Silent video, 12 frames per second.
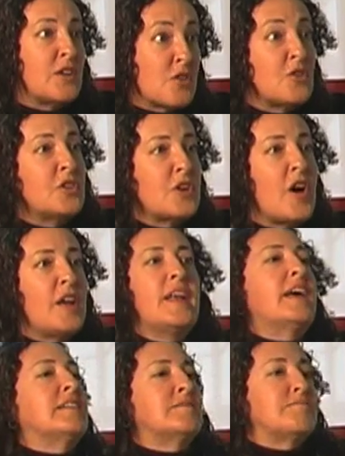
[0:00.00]
and,
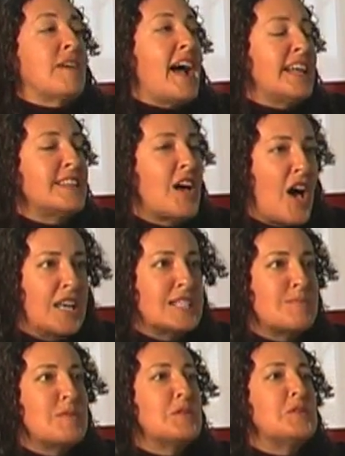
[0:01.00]
and that gets harder.
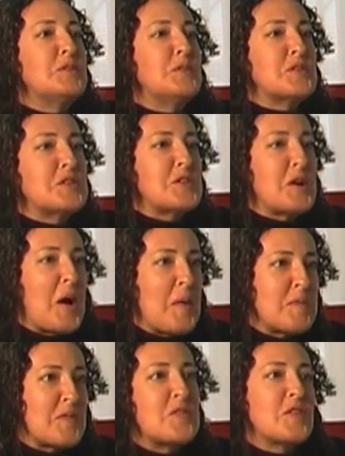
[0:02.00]
Hospital or
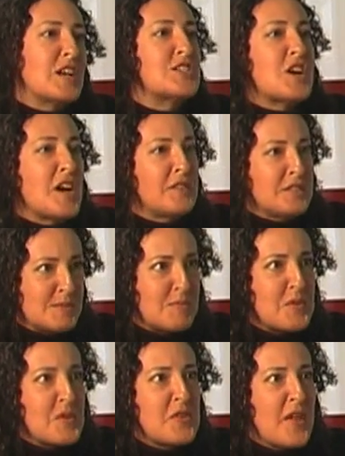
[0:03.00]
um, before that child is
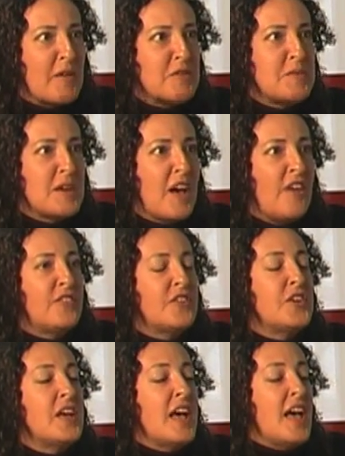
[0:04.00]
born, that would be
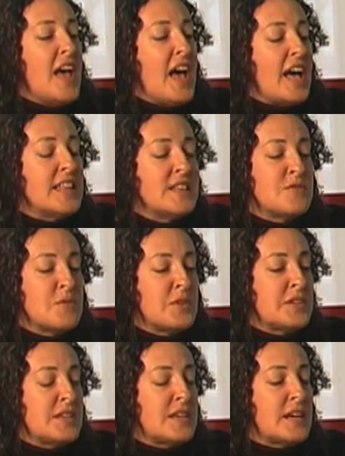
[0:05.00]
helpful. I've been
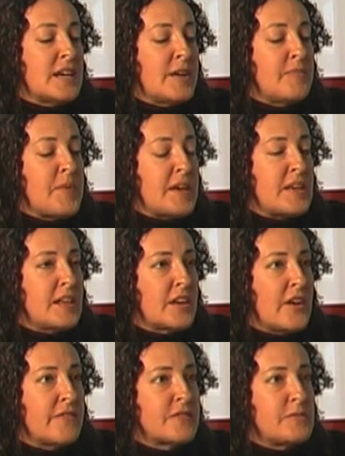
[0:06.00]
really um, making it
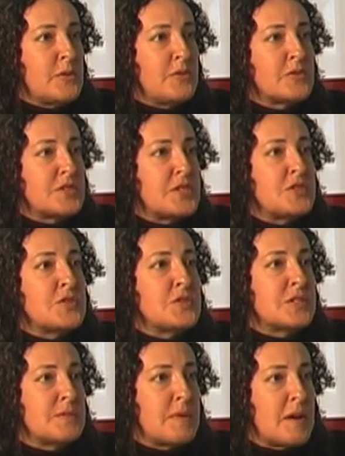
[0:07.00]
comfortable for
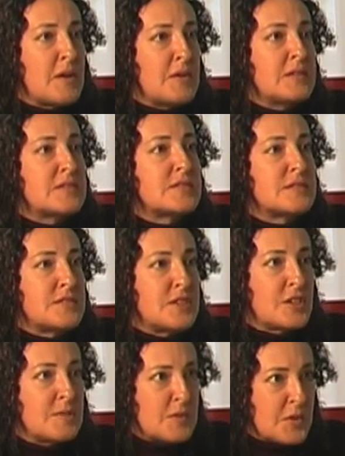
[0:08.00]
teachers and parents
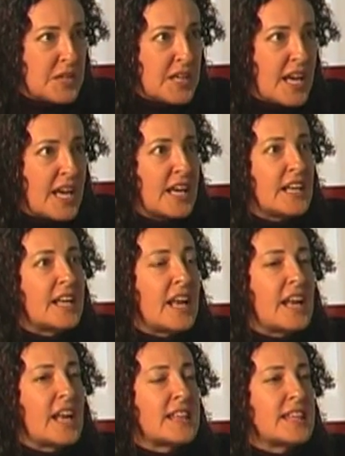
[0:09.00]
to communicate,
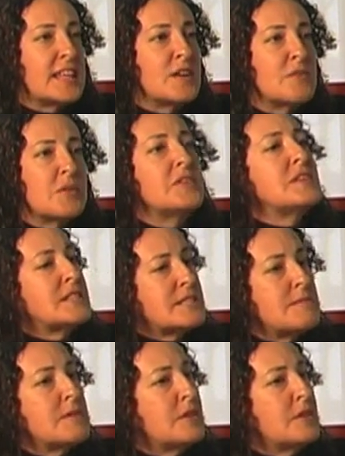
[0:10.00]
and I think it really needs to be a